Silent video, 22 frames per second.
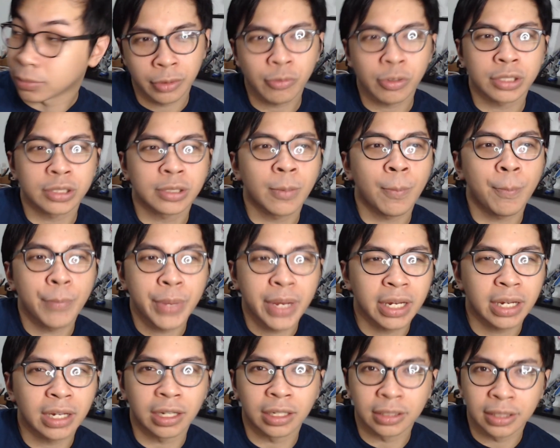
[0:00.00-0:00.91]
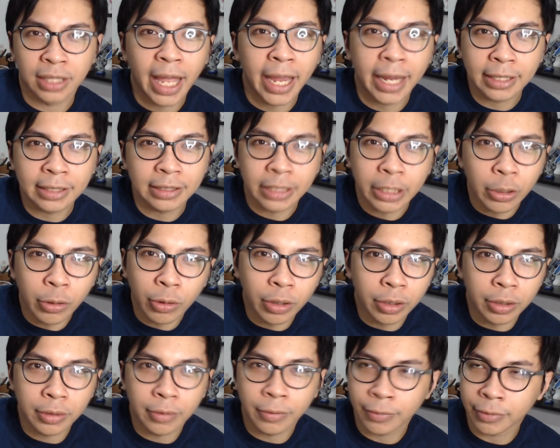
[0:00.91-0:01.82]
There is a big
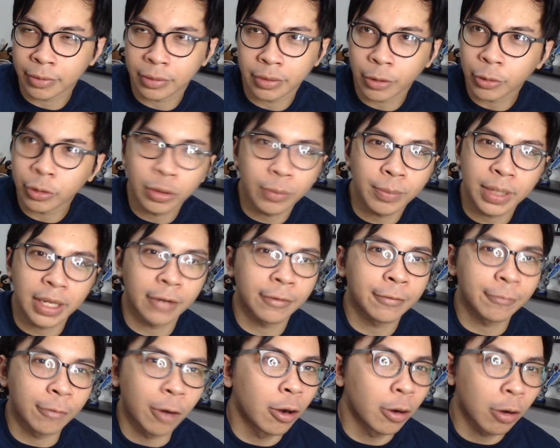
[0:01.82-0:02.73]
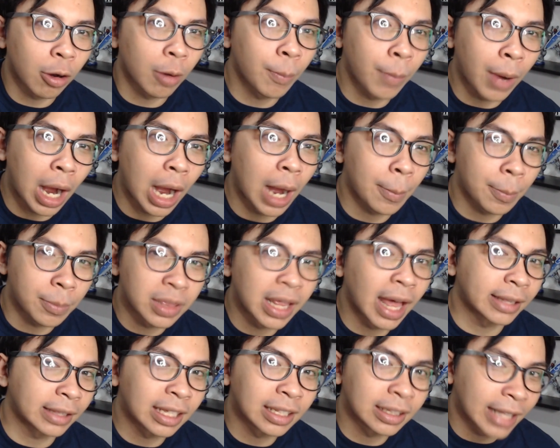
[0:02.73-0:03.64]
likelihood for there to be a Funko Pop
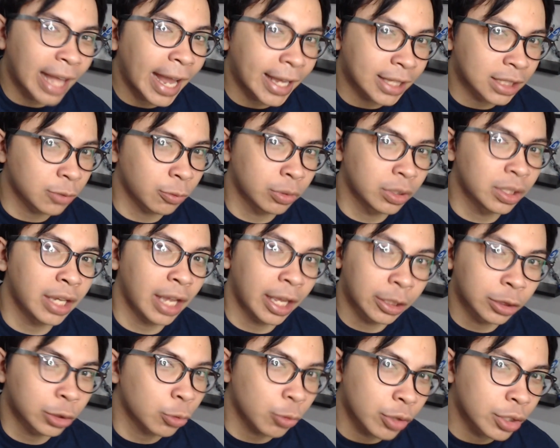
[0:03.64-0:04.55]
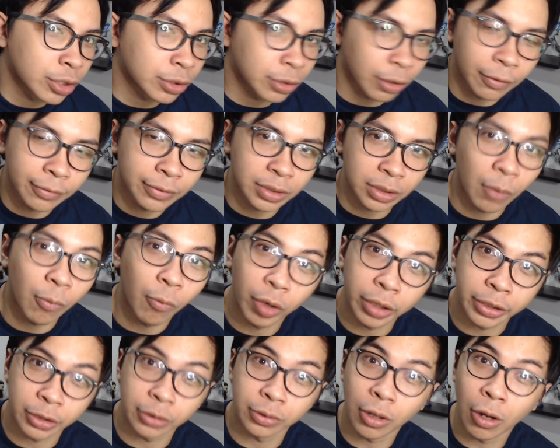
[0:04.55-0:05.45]
that aligns with the interest of
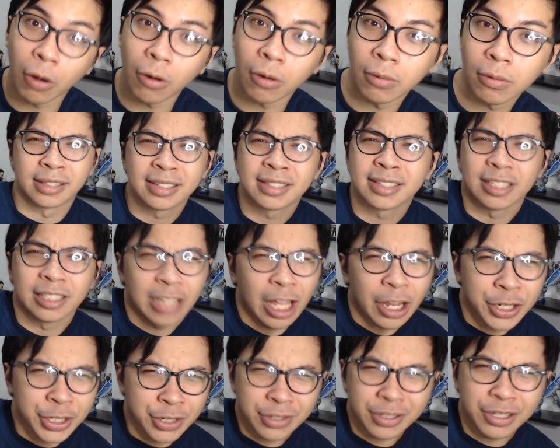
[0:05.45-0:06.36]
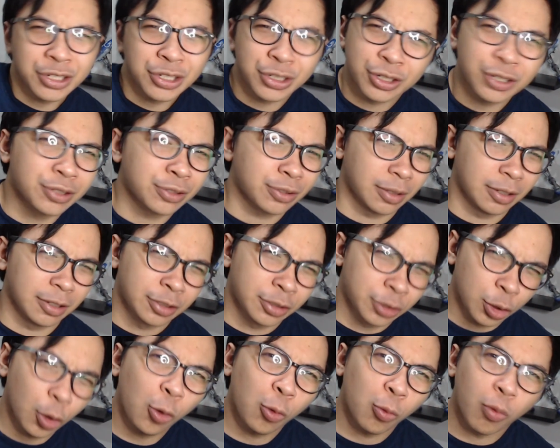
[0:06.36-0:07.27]
someone you know. The selection is just
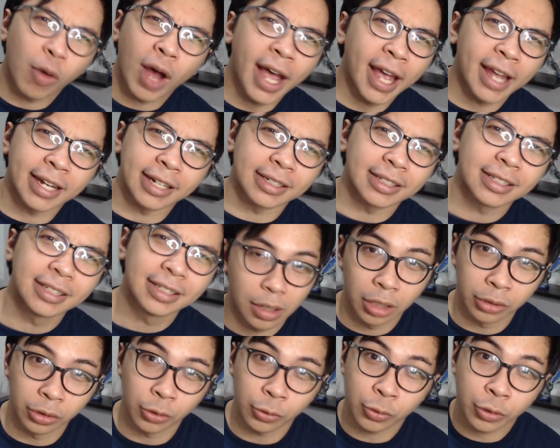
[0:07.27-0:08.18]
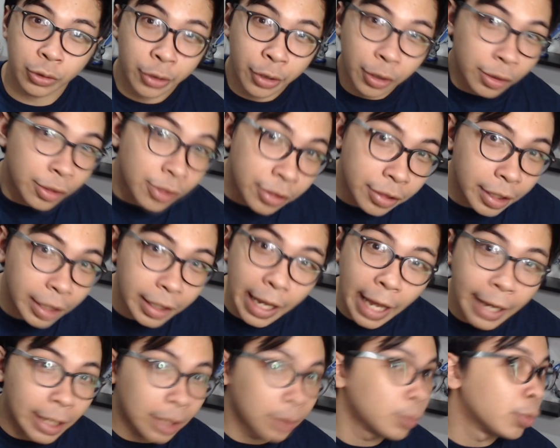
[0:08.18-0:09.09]
so wide. Another good thing
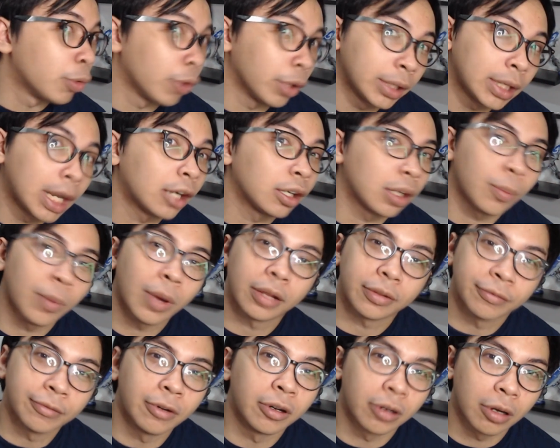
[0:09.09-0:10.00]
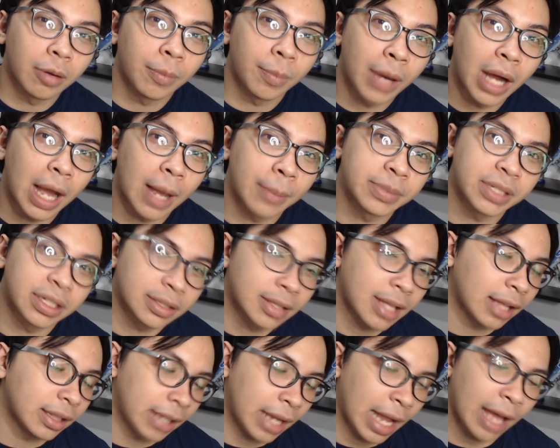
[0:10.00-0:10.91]
I can point out about Funko Pops is
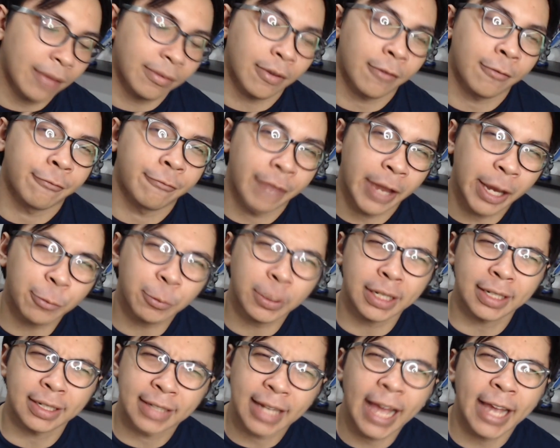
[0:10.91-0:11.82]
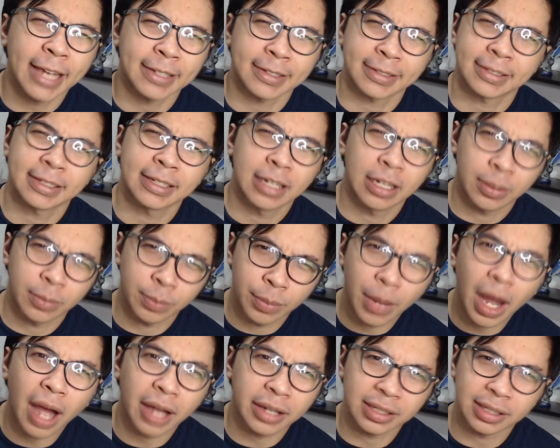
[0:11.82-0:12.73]
that they have a very nice
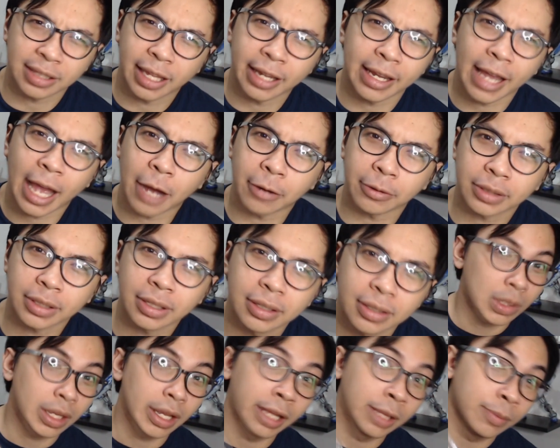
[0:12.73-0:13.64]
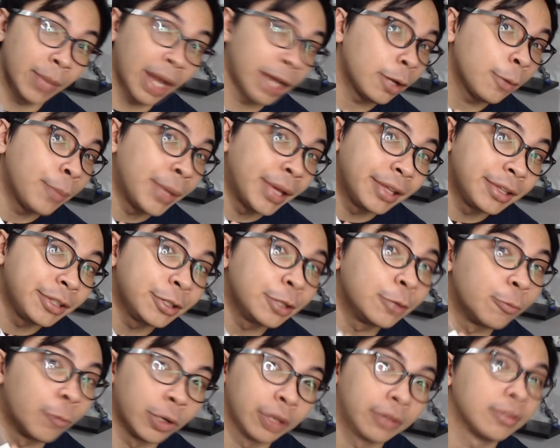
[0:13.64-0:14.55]
box layout. In my
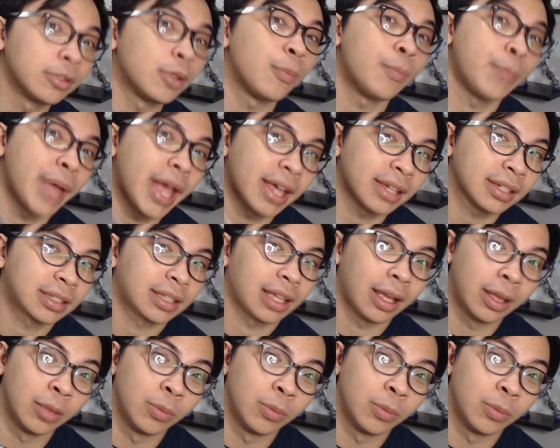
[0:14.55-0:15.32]
opinion, one of the best